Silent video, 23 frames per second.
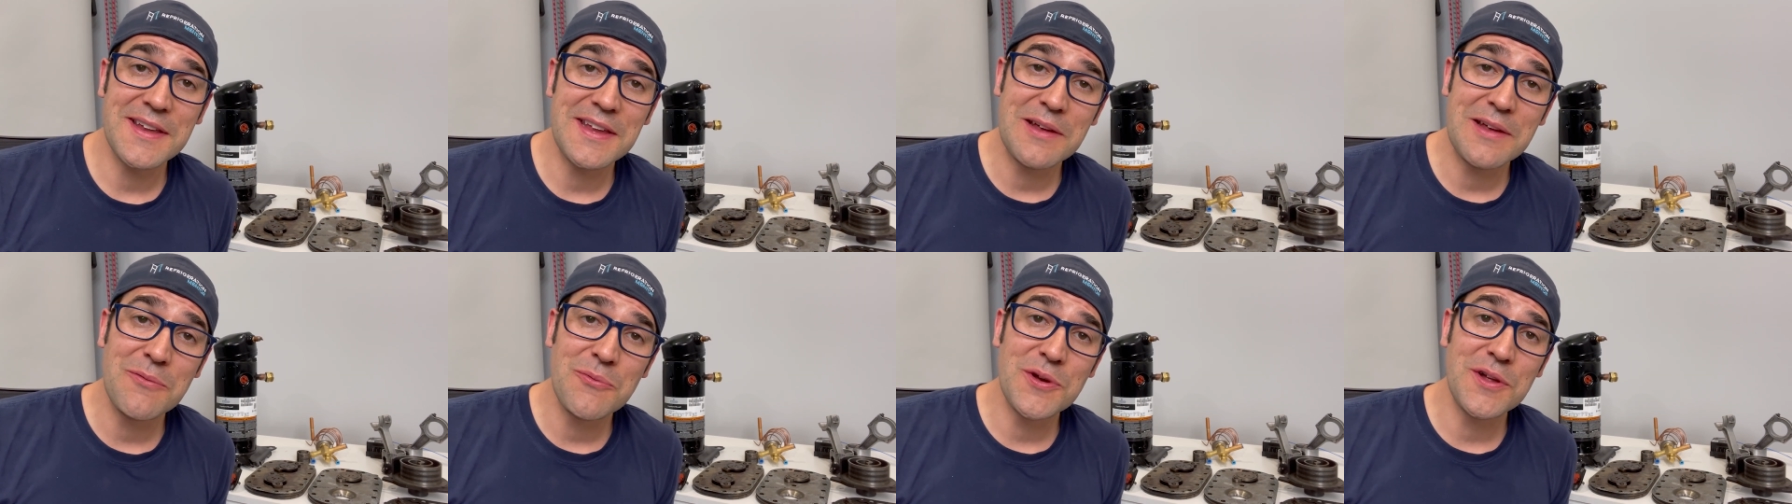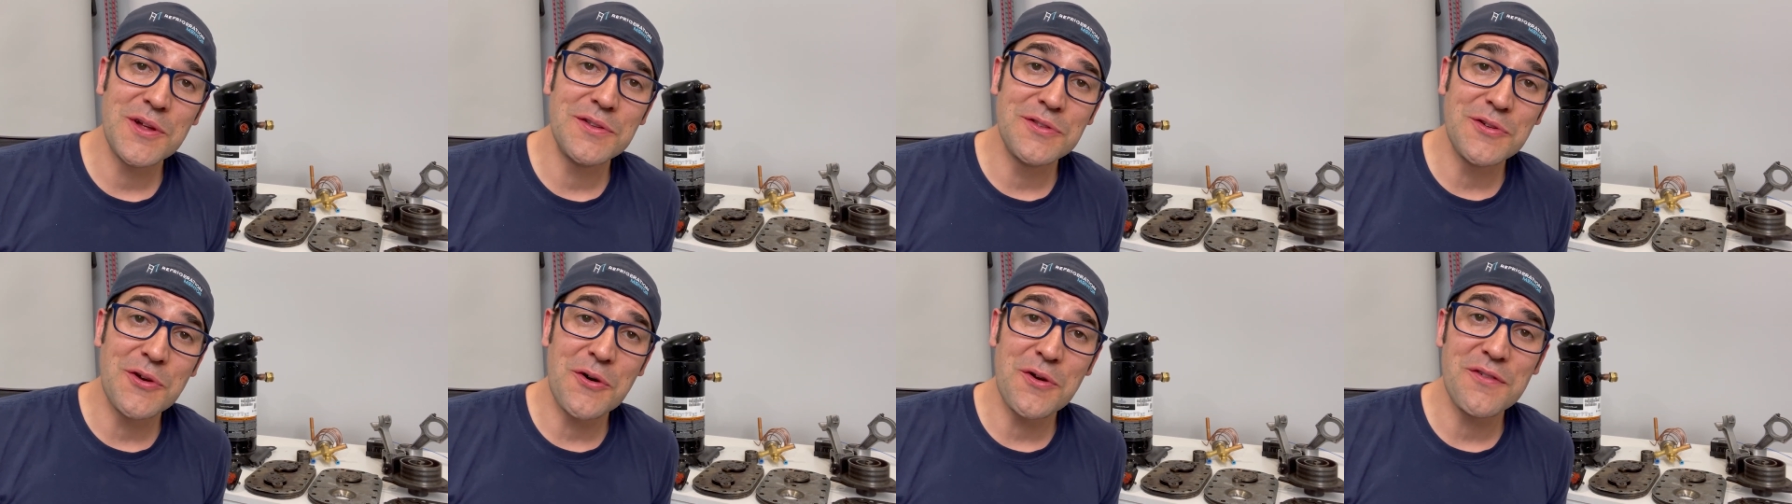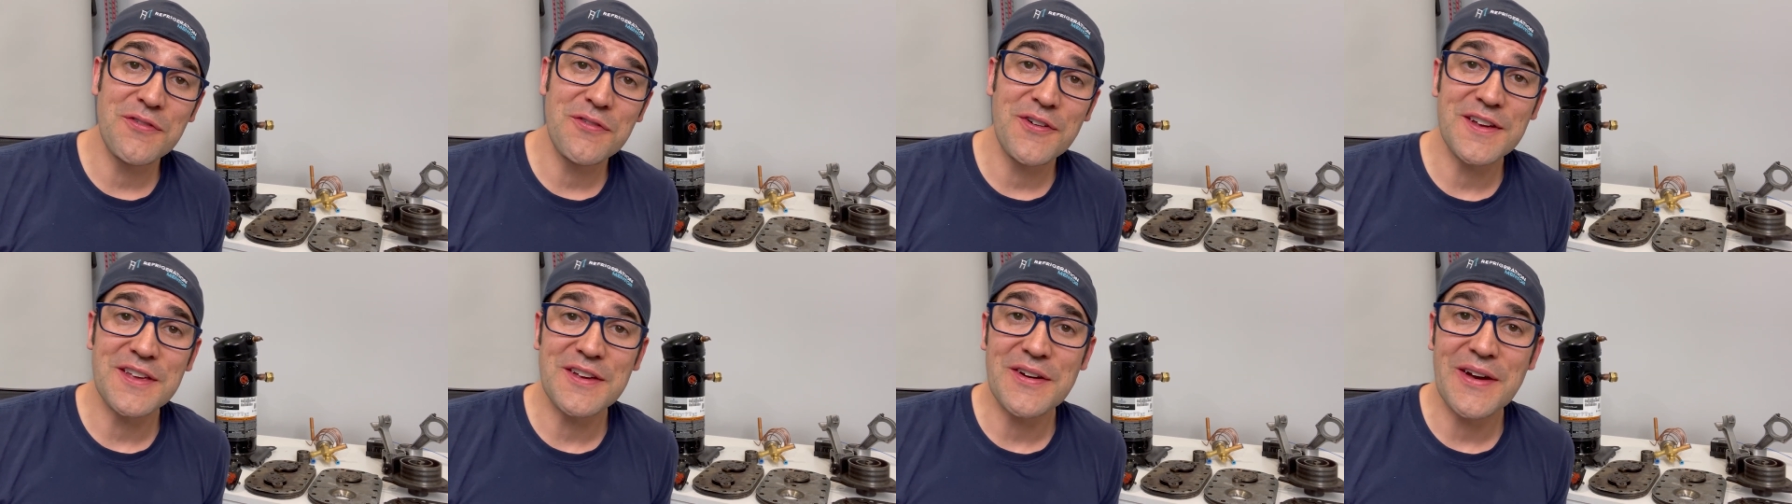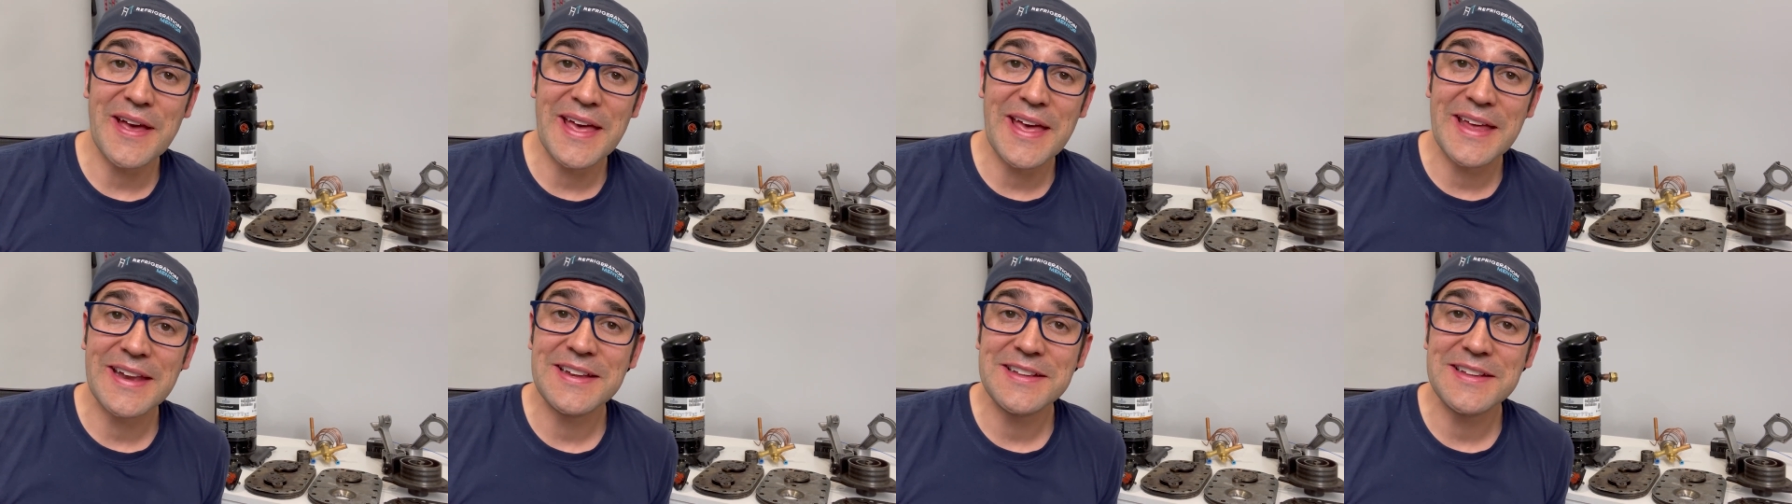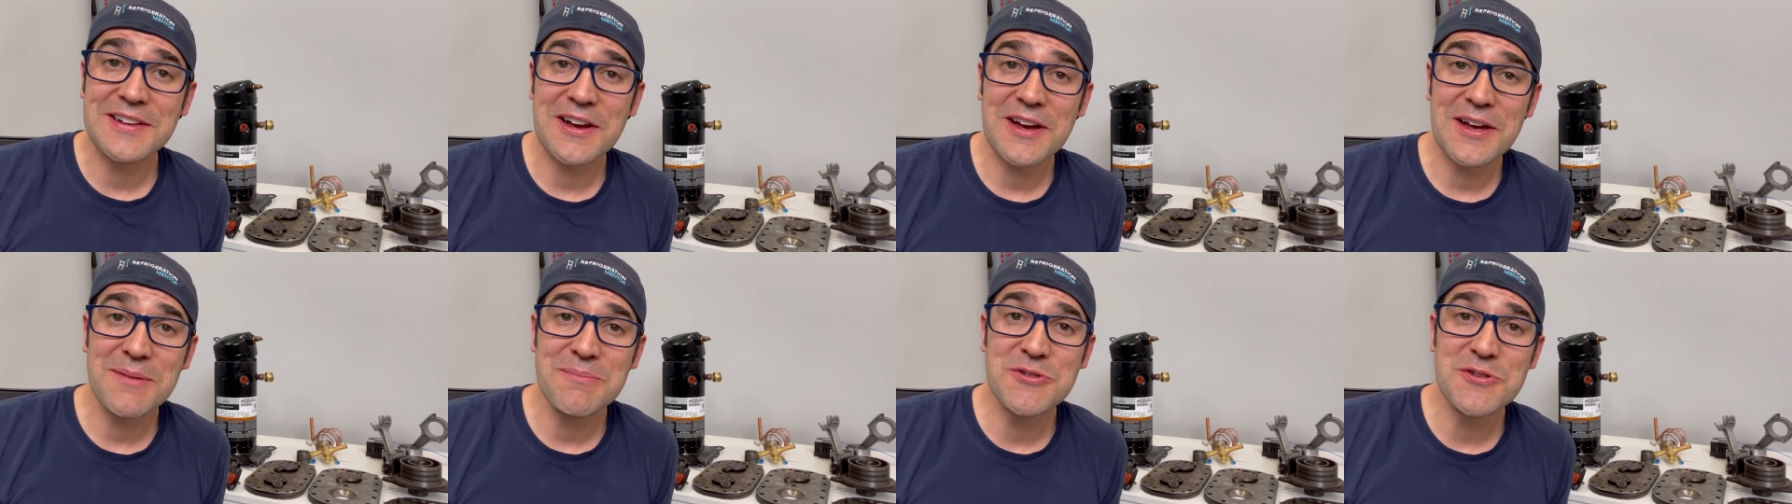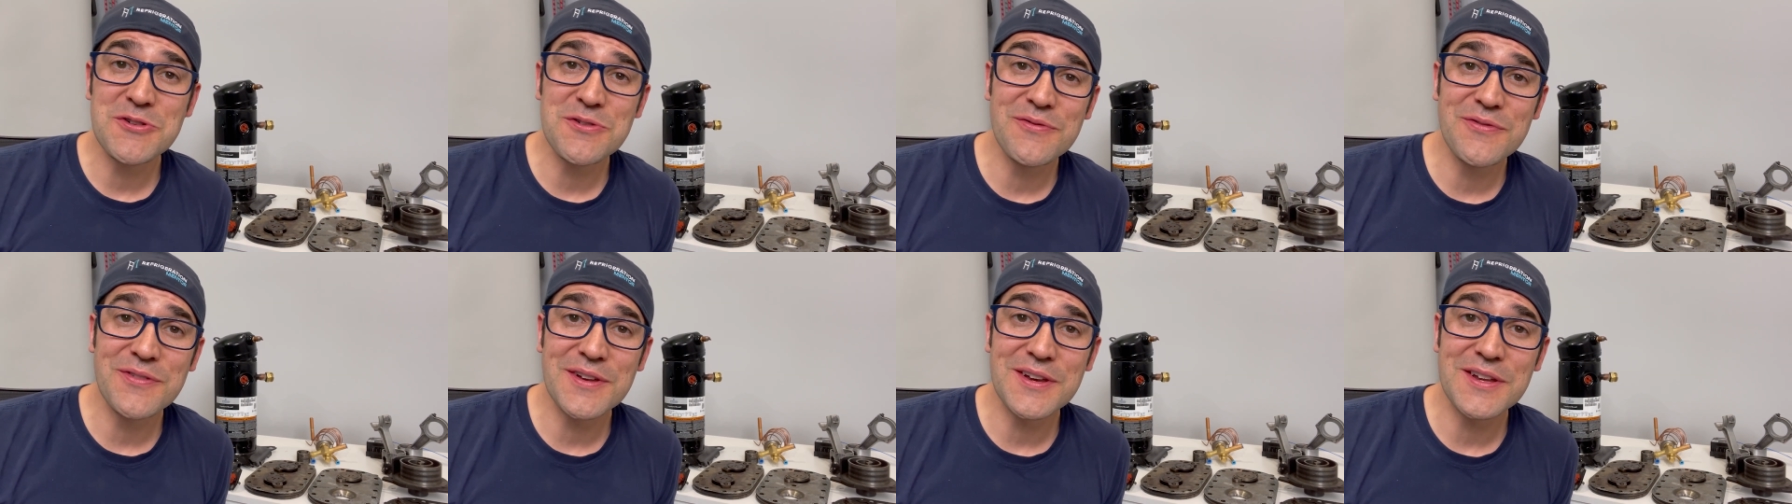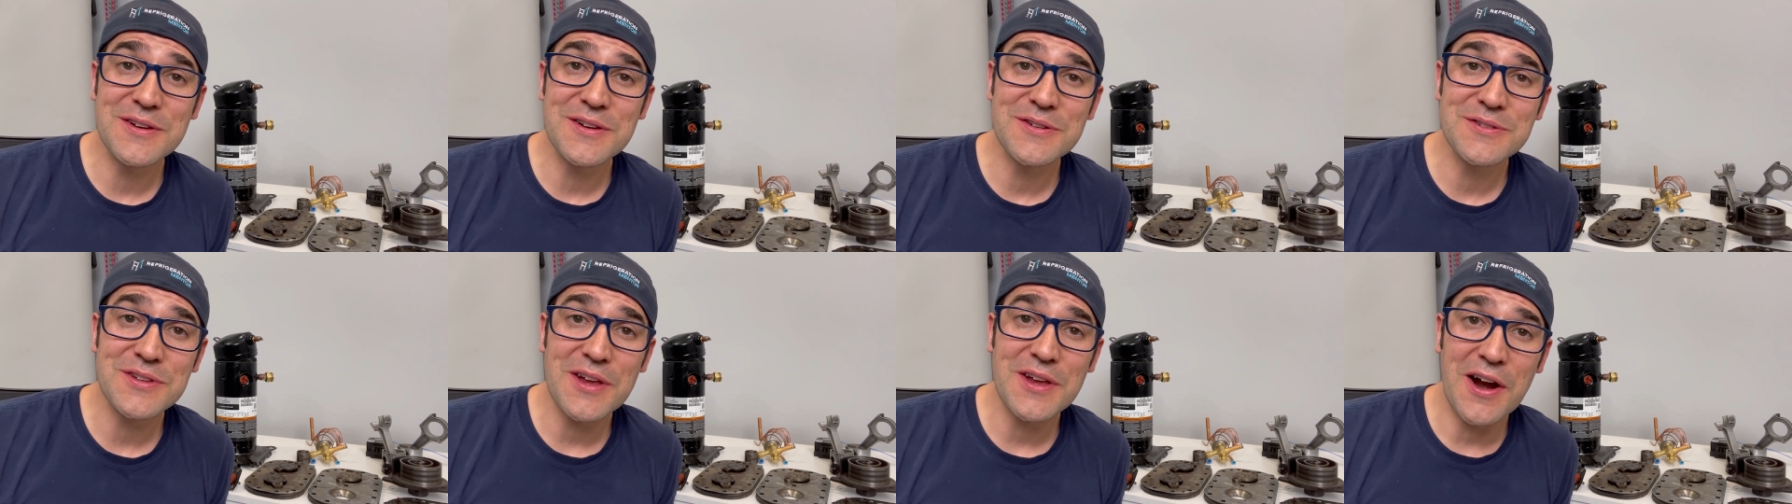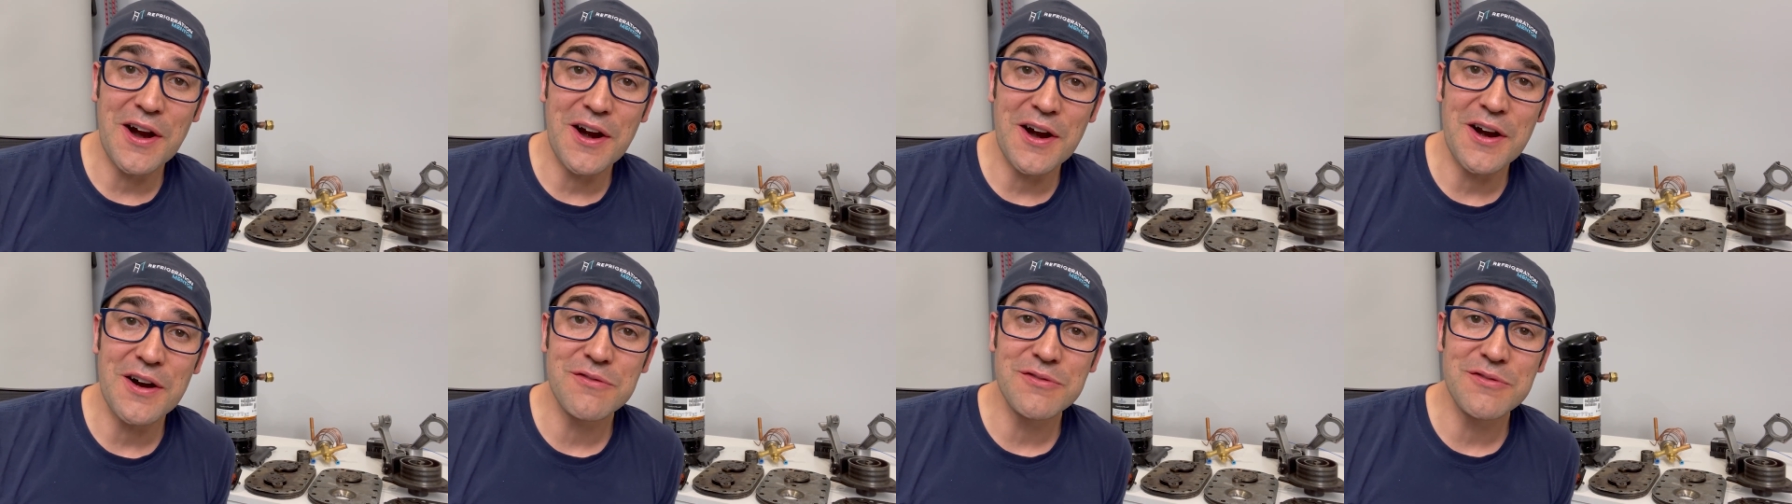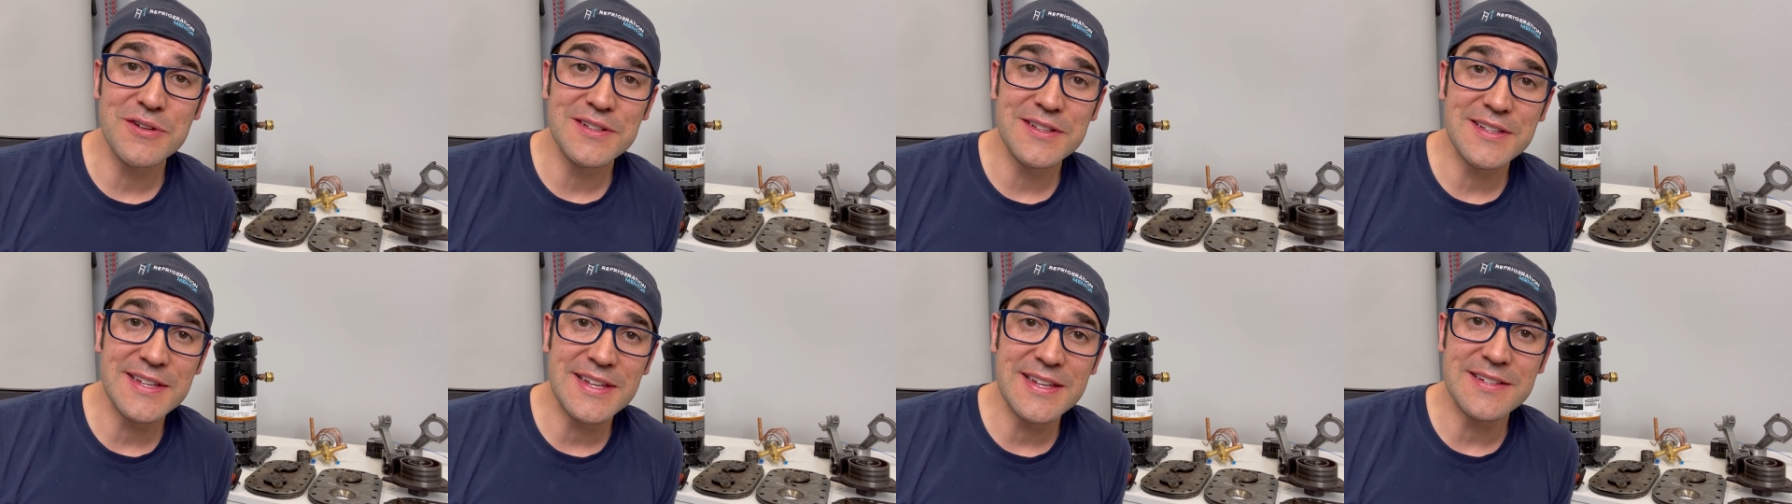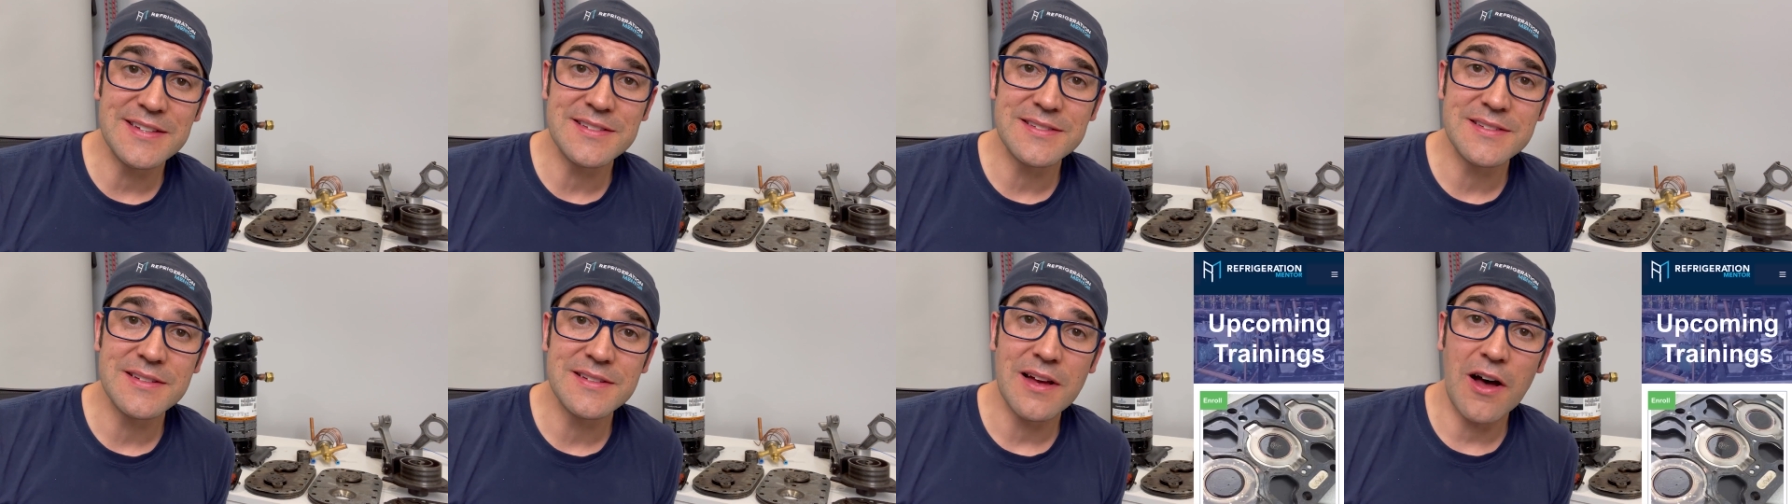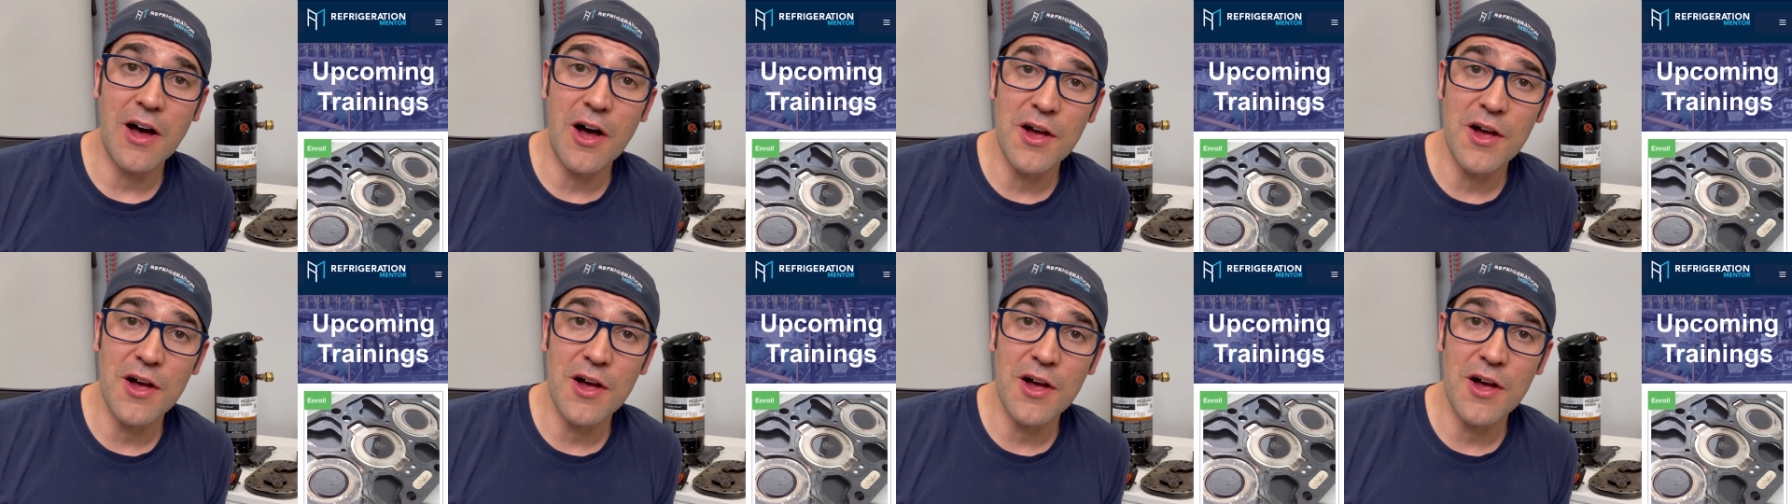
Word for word: it will notify you anytime new videos are released.